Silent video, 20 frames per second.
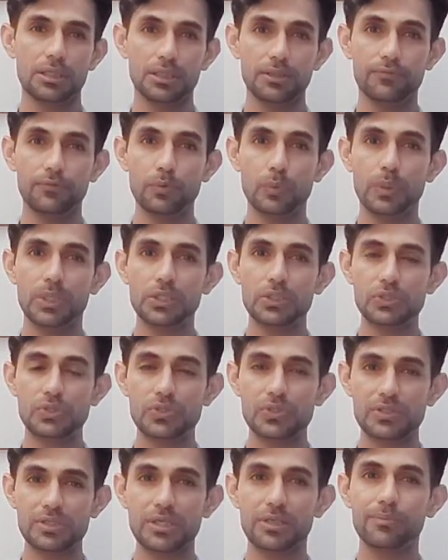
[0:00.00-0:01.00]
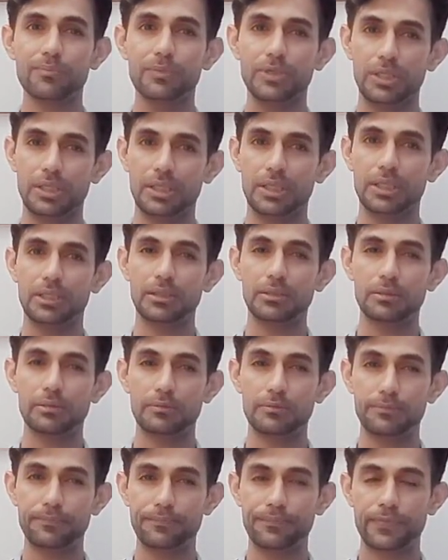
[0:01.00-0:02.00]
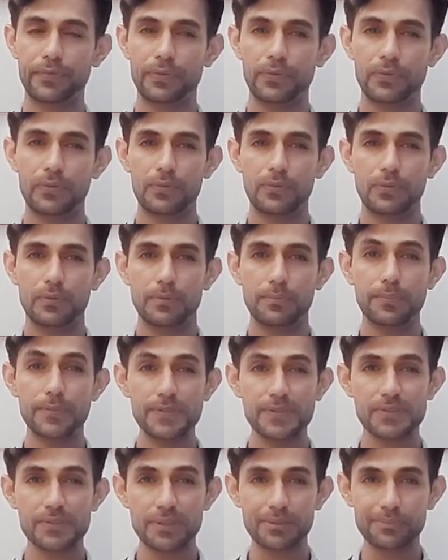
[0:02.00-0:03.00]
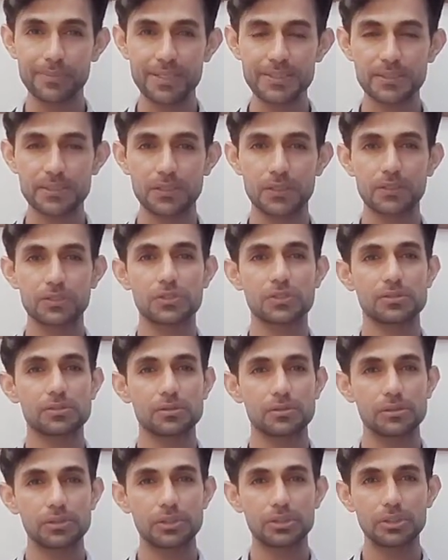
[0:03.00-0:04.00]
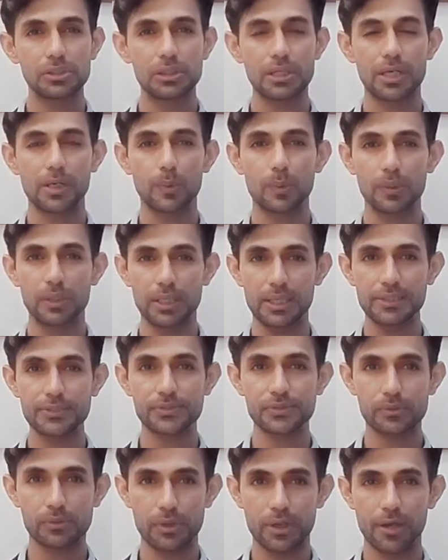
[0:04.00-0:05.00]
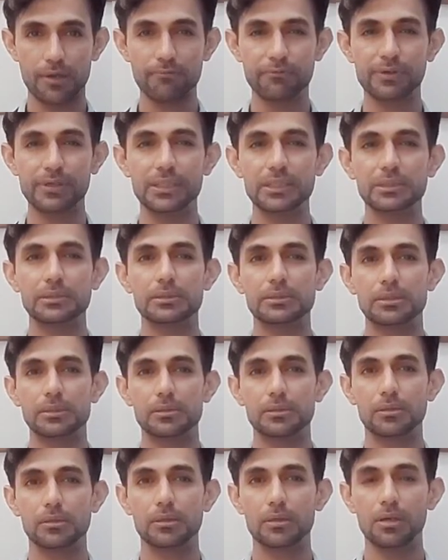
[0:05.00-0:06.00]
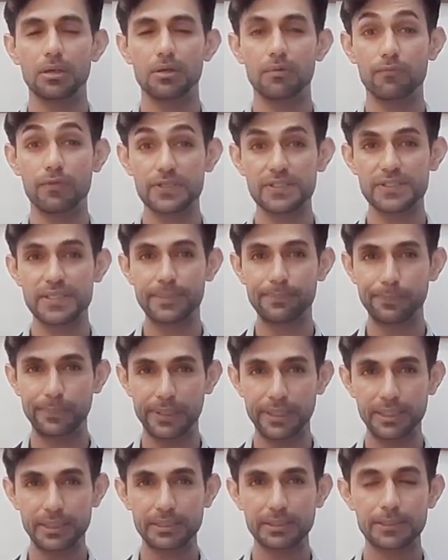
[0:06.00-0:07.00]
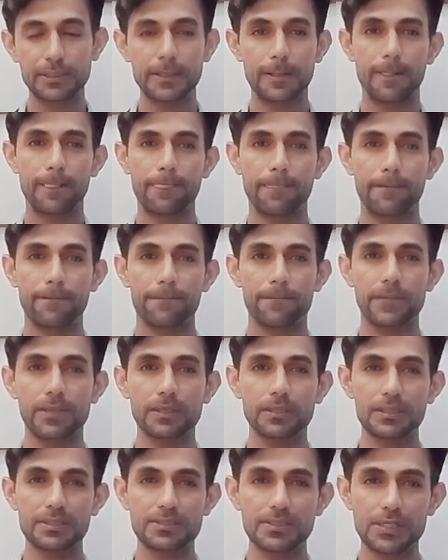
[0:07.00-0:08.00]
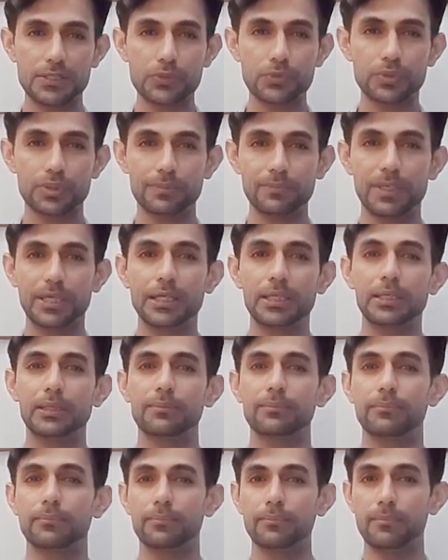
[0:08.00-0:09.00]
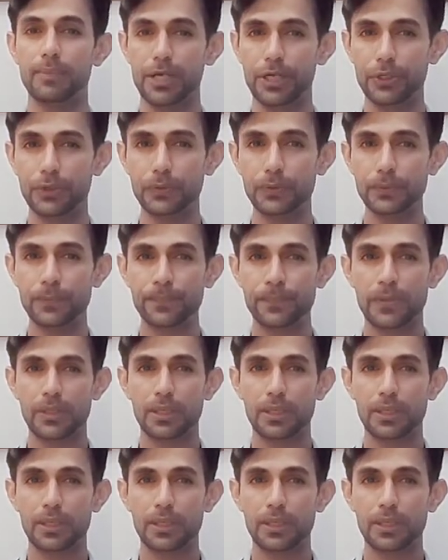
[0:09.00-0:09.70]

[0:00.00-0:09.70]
If you want to send me a personal message, I will also have a WhatsApp link, and it's also in my bio,